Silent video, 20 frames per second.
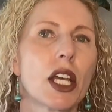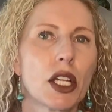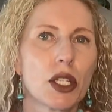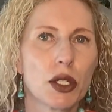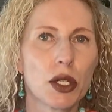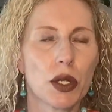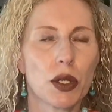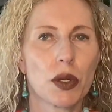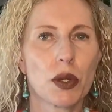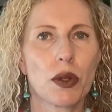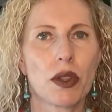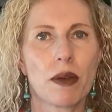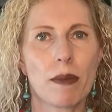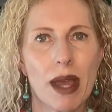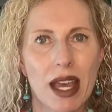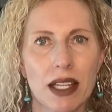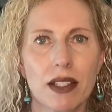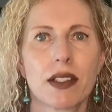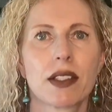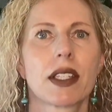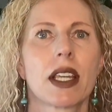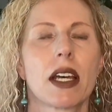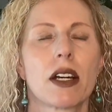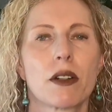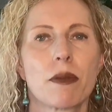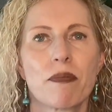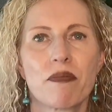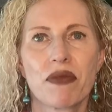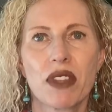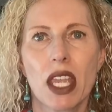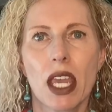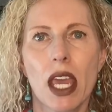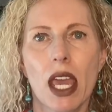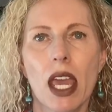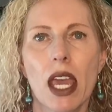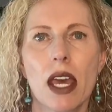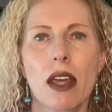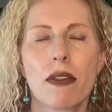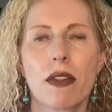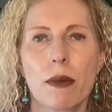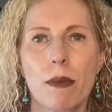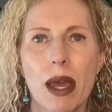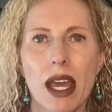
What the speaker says: to the mast cell. And the